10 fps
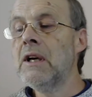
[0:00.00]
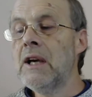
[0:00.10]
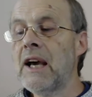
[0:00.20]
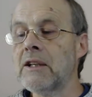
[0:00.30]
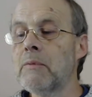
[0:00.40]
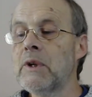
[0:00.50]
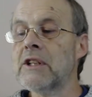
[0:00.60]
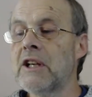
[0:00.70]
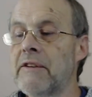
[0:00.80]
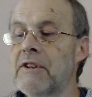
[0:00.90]
And he will
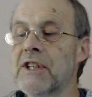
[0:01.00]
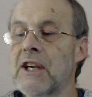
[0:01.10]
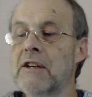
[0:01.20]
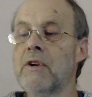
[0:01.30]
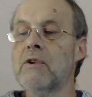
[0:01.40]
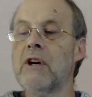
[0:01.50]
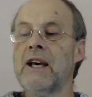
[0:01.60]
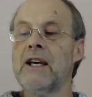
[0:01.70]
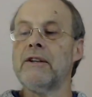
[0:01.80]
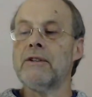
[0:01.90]
deliver us out of your
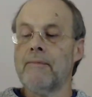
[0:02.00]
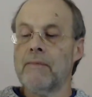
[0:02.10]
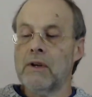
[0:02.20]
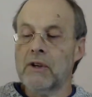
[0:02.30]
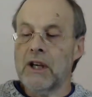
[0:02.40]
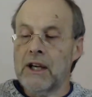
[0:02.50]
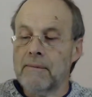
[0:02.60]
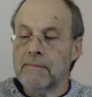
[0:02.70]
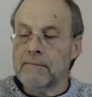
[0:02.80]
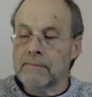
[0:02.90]
hand, O king.
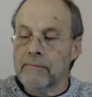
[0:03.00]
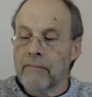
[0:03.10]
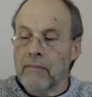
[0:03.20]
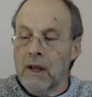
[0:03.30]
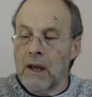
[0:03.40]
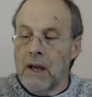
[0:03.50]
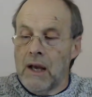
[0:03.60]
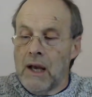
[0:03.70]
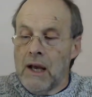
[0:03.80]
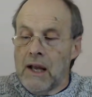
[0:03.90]

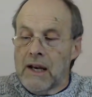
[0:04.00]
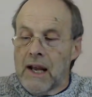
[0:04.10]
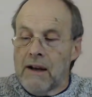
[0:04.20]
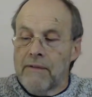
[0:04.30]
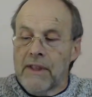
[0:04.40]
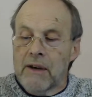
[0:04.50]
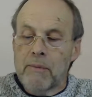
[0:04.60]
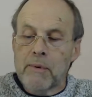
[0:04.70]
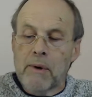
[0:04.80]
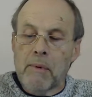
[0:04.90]
Now, they were
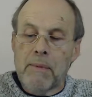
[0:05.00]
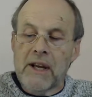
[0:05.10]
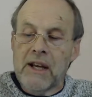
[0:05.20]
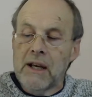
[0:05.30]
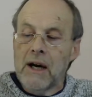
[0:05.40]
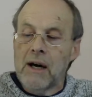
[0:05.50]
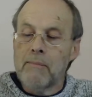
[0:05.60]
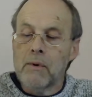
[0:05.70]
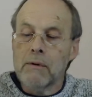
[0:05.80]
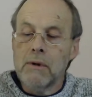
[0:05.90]
probably
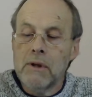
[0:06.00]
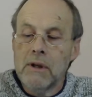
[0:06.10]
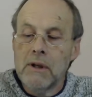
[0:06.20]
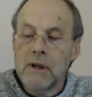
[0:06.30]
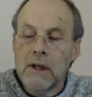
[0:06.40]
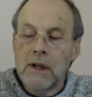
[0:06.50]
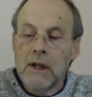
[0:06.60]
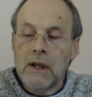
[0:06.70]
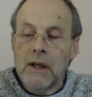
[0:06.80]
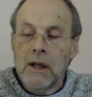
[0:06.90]
humble
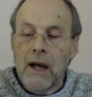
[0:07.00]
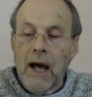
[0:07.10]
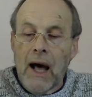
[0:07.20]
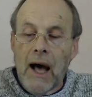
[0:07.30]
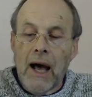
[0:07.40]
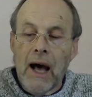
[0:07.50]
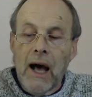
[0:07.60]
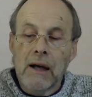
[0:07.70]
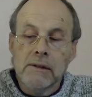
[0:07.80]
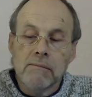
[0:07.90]

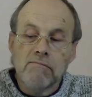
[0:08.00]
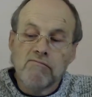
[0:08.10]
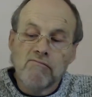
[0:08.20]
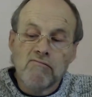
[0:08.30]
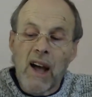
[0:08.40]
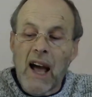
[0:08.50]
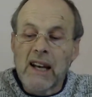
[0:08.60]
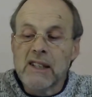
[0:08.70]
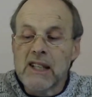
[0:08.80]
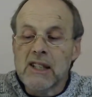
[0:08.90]
and
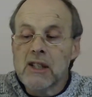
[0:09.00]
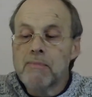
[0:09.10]
didn't